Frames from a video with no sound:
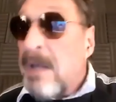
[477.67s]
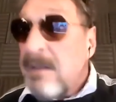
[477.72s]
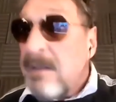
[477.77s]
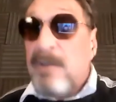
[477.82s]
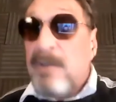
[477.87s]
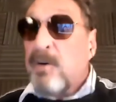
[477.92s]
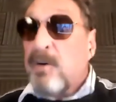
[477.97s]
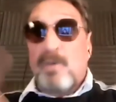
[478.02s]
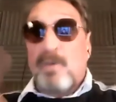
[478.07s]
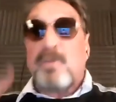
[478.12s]

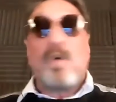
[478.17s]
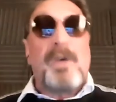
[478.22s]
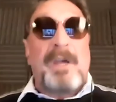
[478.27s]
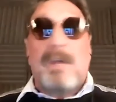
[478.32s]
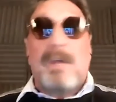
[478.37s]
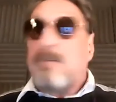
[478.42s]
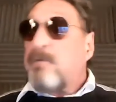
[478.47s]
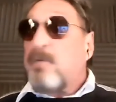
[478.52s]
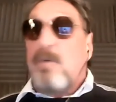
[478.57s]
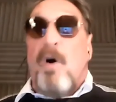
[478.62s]
that are
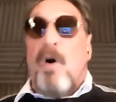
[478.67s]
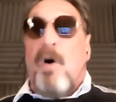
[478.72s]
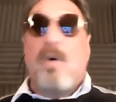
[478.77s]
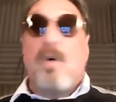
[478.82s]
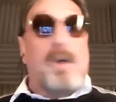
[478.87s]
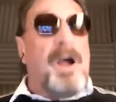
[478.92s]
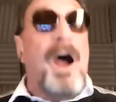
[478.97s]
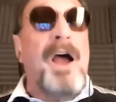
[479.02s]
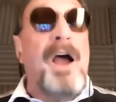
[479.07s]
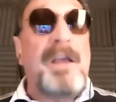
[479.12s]
looking for all
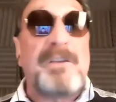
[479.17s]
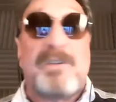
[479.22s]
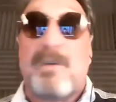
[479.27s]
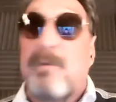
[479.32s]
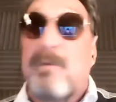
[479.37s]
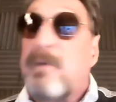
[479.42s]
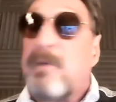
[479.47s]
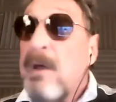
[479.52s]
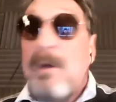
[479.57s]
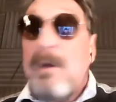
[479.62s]
kinds
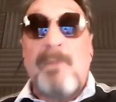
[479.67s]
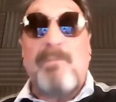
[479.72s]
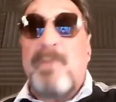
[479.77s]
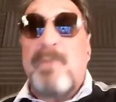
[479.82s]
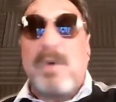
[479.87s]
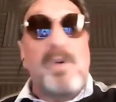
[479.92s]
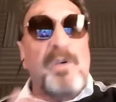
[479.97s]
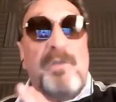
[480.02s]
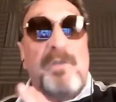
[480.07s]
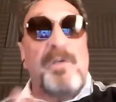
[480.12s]
of
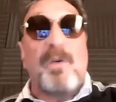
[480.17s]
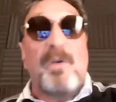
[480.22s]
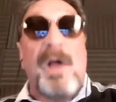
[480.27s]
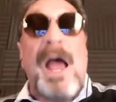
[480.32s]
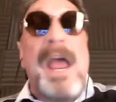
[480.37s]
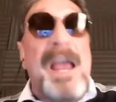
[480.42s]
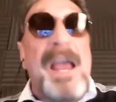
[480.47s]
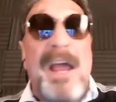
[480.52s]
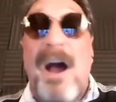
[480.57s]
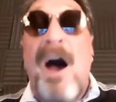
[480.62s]
beautiful
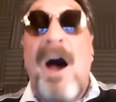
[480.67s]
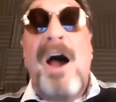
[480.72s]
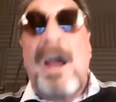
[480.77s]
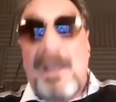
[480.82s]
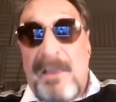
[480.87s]
AI